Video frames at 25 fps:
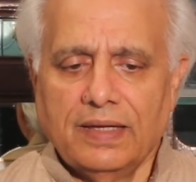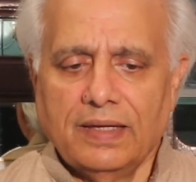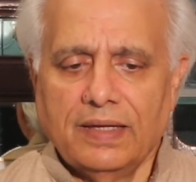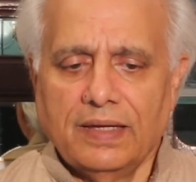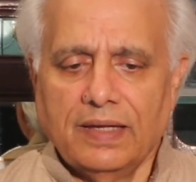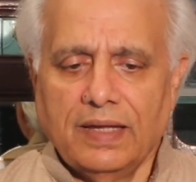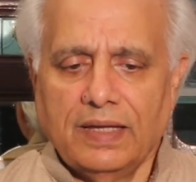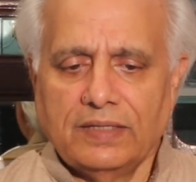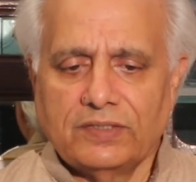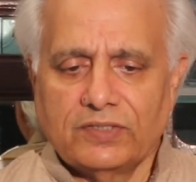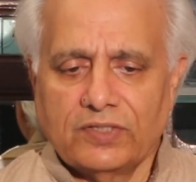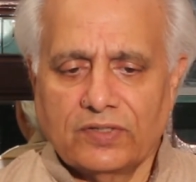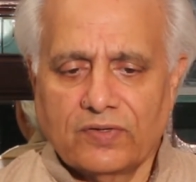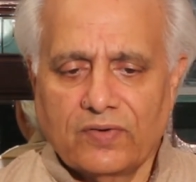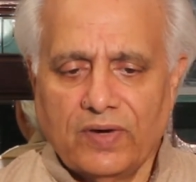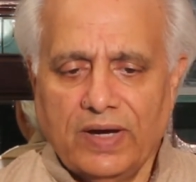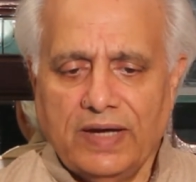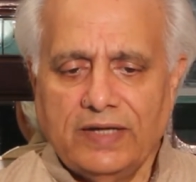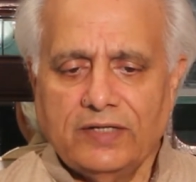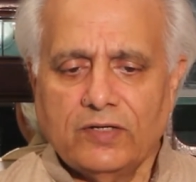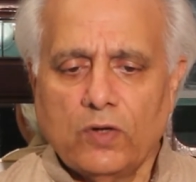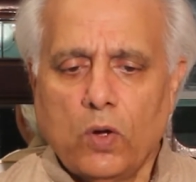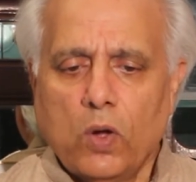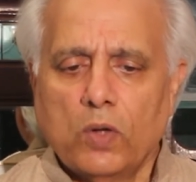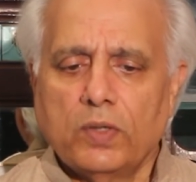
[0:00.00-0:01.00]
It's a
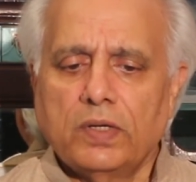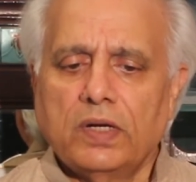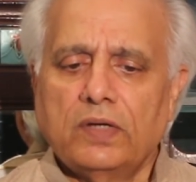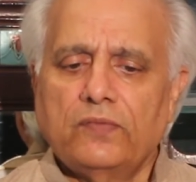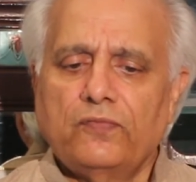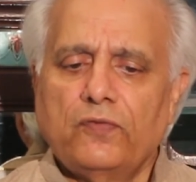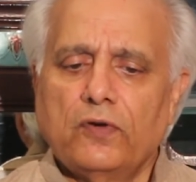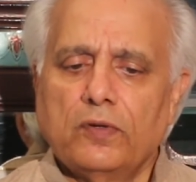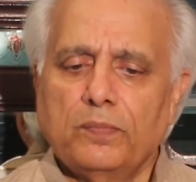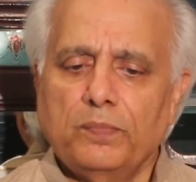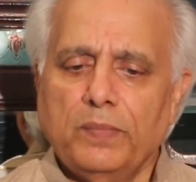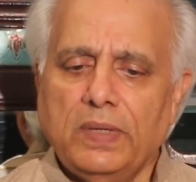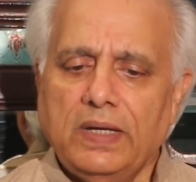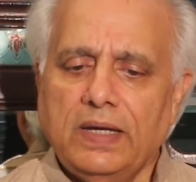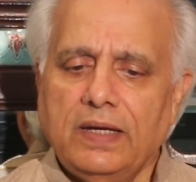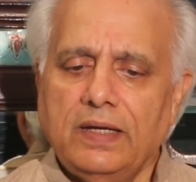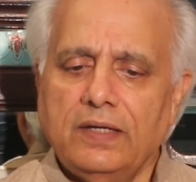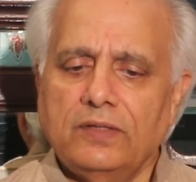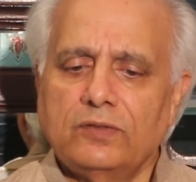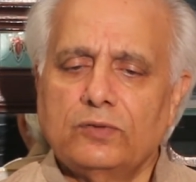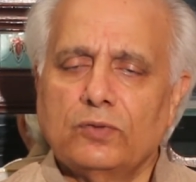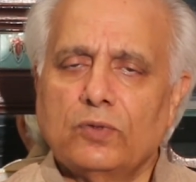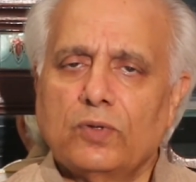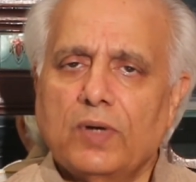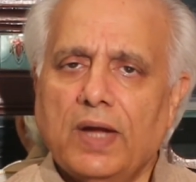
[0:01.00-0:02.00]
great honor for me
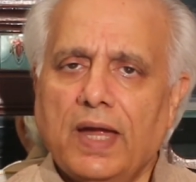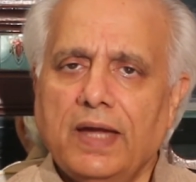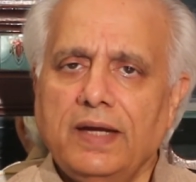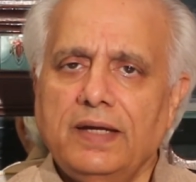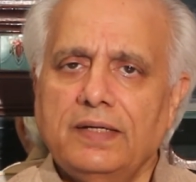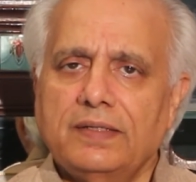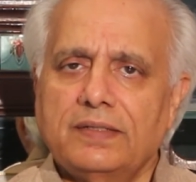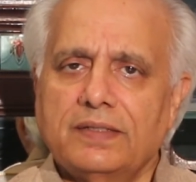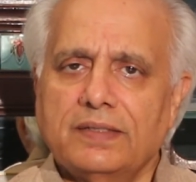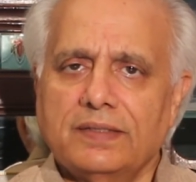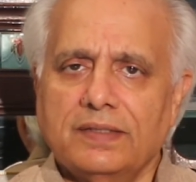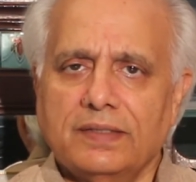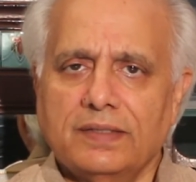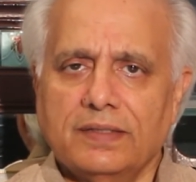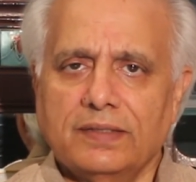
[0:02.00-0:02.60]
to write